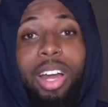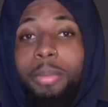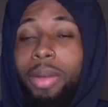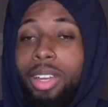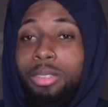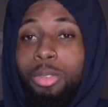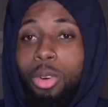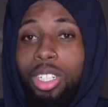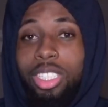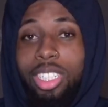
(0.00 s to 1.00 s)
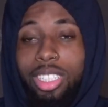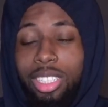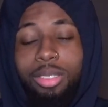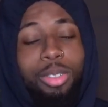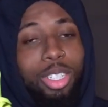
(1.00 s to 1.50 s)
I paid
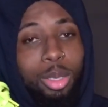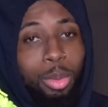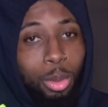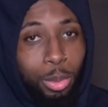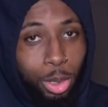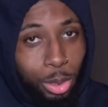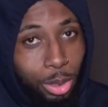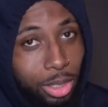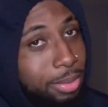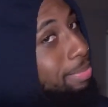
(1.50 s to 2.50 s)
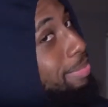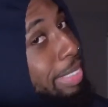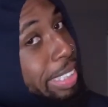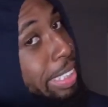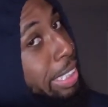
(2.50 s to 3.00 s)
$460 for some hoop shoes.
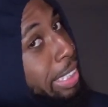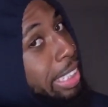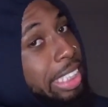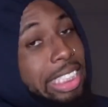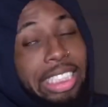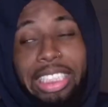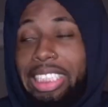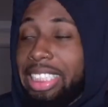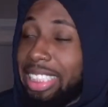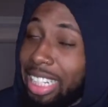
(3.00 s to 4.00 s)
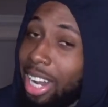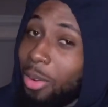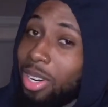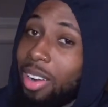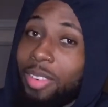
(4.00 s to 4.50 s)
Said
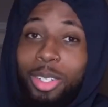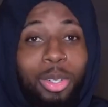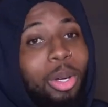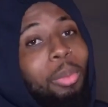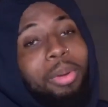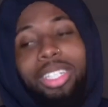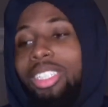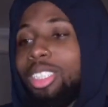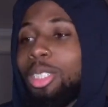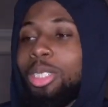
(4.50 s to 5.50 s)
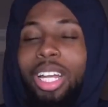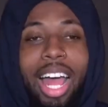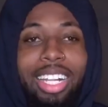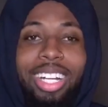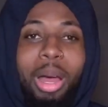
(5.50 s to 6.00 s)
I would never do it, but the shoes, I
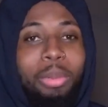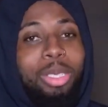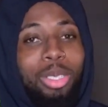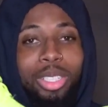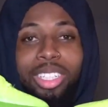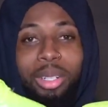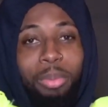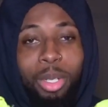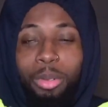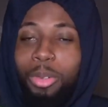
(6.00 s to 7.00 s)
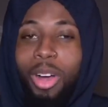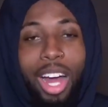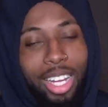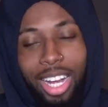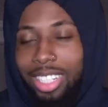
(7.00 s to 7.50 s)
had the opportunity. They're beautiful.
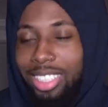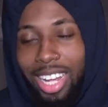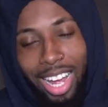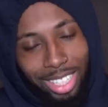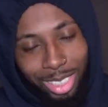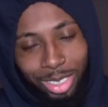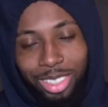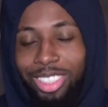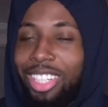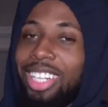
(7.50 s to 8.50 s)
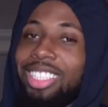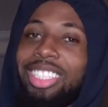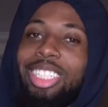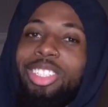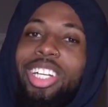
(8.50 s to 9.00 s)
I just had to. So let's
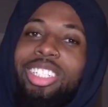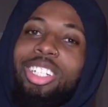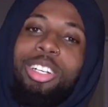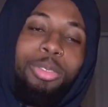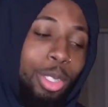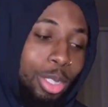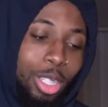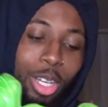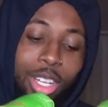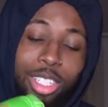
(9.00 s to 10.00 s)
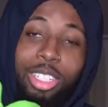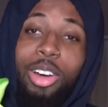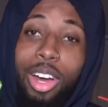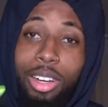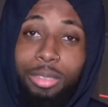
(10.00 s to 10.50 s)
get straight to the reviews.
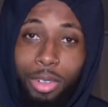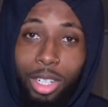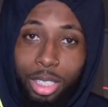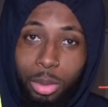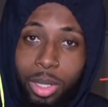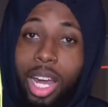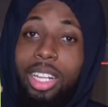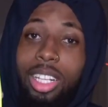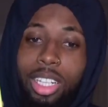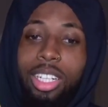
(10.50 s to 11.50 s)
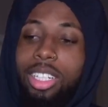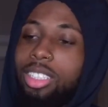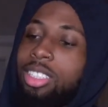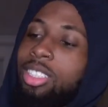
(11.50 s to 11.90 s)
So up first, we got the look.